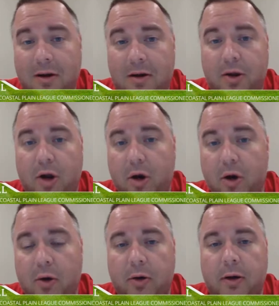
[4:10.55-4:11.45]

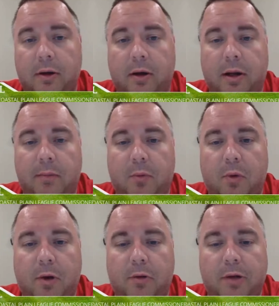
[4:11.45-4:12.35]
younger and
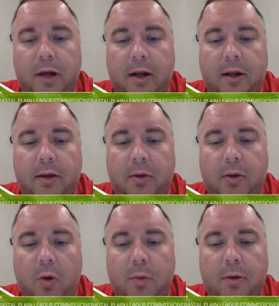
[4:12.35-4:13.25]
more energetic and
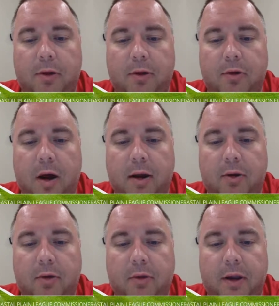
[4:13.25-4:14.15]
open to try and
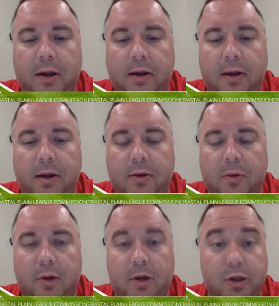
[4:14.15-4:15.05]
do things and
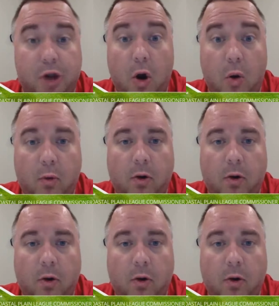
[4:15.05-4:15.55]
doing a show.